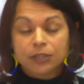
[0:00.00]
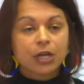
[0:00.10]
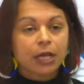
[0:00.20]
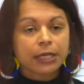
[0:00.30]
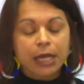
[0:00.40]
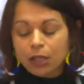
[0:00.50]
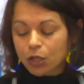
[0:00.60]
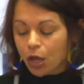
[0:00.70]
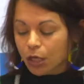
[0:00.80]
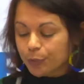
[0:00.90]
drug and
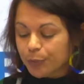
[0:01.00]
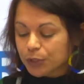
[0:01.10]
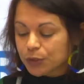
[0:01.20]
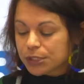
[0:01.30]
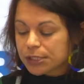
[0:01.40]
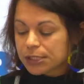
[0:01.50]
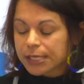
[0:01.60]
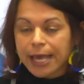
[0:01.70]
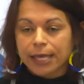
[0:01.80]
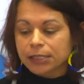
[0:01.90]
alcohol abuse,
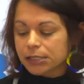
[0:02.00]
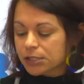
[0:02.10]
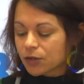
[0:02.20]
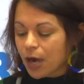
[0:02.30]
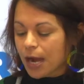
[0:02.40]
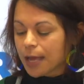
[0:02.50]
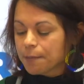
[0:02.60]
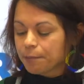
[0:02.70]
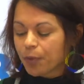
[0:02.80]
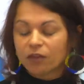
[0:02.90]
gangs,
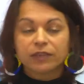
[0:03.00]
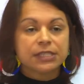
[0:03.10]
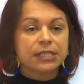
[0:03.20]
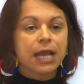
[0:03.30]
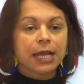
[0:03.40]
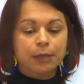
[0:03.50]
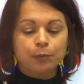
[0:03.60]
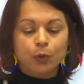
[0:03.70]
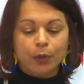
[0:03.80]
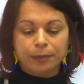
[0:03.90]
crime, poverty,
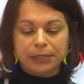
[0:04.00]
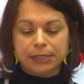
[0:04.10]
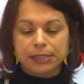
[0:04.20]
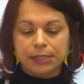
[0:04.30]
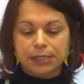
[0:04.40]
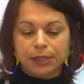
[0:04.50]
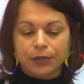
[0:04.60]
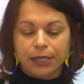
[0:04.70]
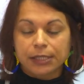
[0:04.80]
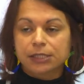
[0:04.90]
unemployment.
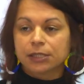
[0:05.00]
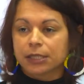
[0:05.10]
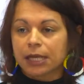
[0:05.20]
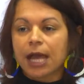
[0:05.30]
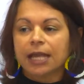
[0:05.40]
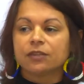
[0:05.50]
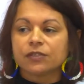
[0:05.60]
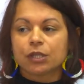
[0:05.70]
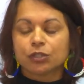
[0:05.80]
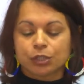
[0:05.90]
Okay, so a kind of
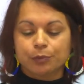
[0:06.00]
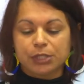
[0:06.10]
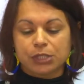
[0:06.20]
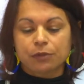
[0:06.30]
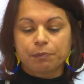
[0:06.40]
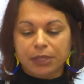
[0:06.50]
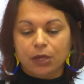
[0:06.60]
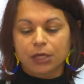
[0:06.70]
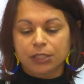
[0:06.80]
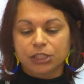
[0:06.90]
social
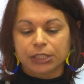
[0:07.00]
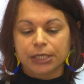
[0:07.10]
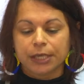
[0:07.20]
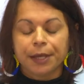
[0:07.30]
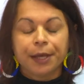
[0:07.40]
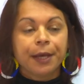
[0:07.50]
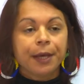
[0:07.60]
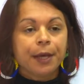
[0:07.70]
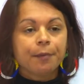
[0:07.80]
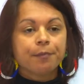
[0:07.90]
pathology.
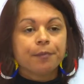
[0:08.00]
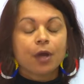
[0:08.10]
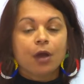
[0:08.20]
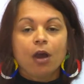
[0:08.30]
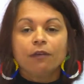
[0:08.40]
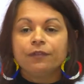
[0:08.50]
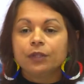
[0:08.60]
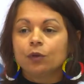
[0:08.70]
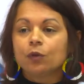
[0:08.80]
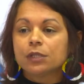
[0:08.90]
Um,
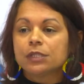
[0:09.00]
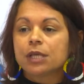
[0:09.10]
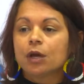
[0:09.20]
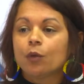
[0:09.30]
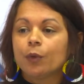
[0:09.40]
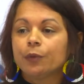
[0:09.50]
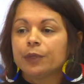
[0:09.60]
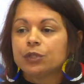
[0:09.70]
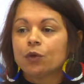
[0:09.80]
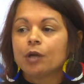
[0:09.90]
Often also, when
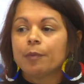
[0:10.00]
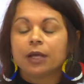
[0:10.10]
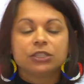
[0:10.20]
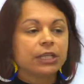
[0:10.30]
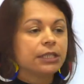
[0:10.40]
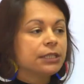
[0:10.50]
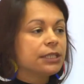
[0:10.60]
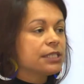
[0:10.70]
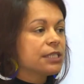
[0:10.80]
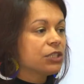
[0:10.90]
we talk about gendered
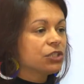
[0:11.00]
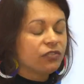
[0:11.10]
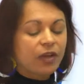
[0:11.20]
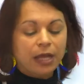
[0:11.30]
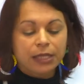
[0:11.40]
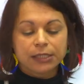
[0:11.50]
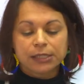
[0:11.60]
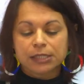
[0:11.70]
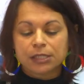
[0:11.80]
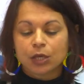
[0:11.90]
and sexual
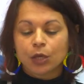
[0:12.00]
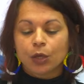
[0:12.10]
violence,